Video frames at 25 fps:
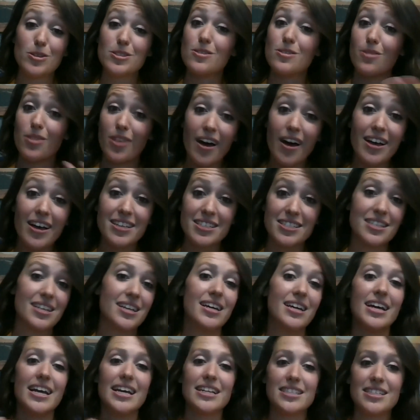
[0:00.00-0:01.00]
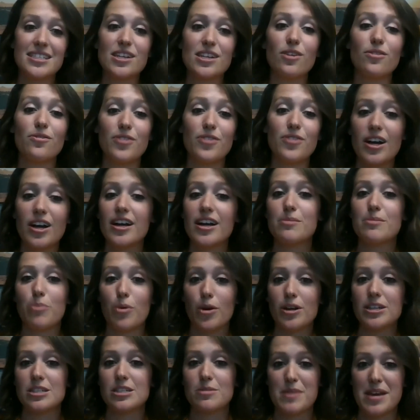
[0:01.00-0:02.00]
So thus, it's still very
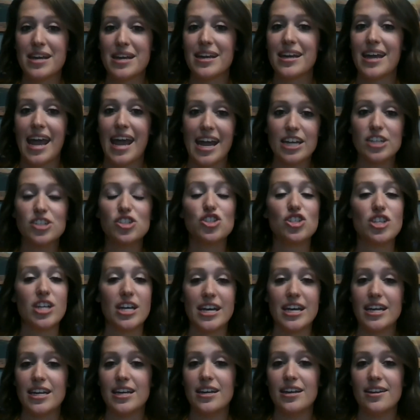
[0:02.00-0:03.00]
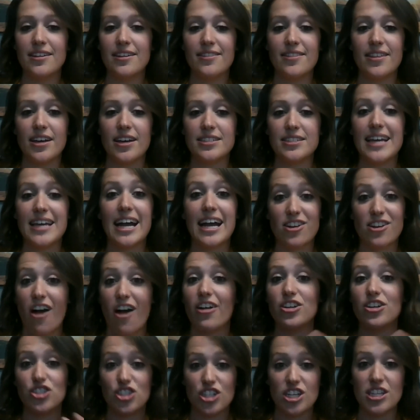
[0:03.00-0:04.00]
important to be engaged in the
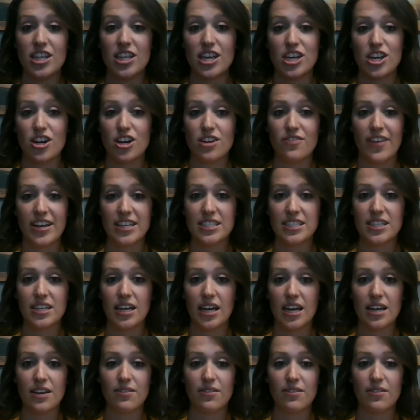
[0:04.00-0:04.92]
technology that you're investing